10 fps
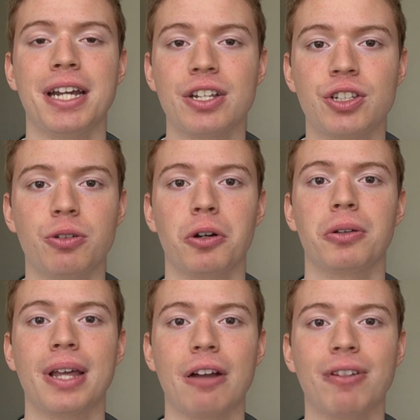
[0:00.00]
Yes, you
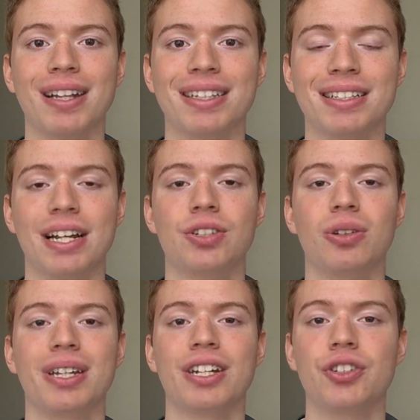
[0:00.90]
heard that right. The Sens
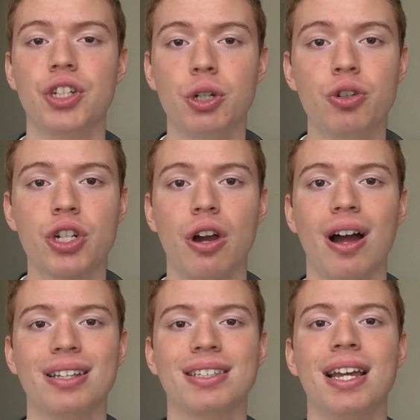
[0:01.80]
only had two
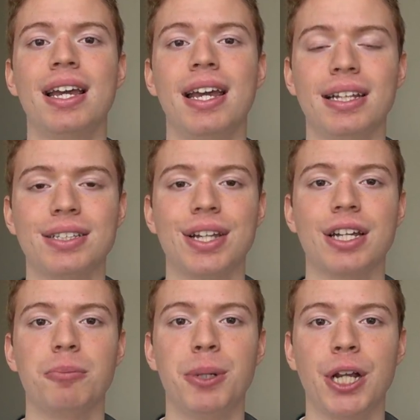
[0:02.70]
shots in the
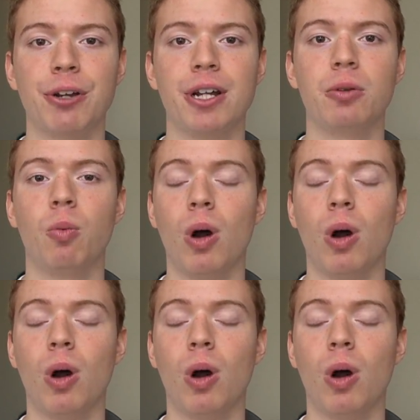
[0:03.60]
second period.